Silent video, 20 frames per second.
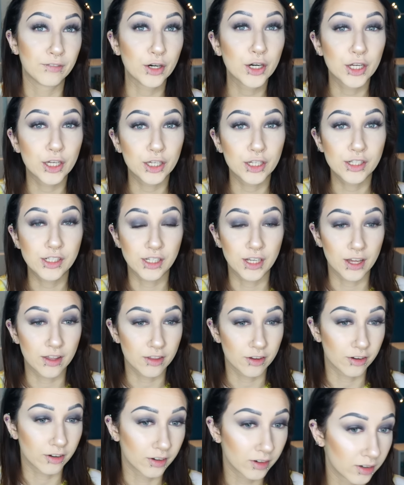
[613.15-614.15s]
very good
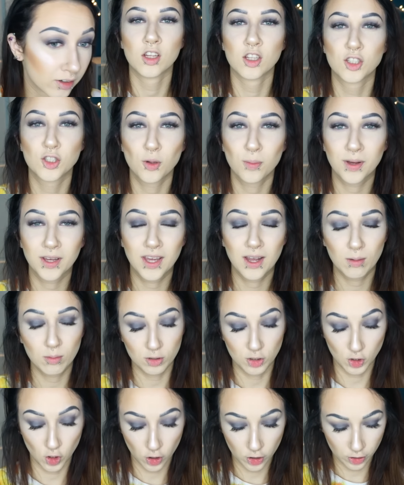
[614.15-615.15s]
together. So my
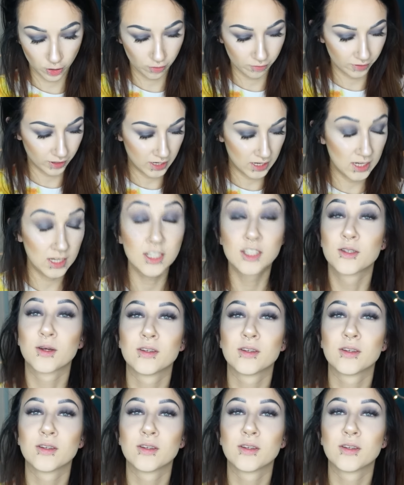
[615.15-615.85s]
camera started to overheat,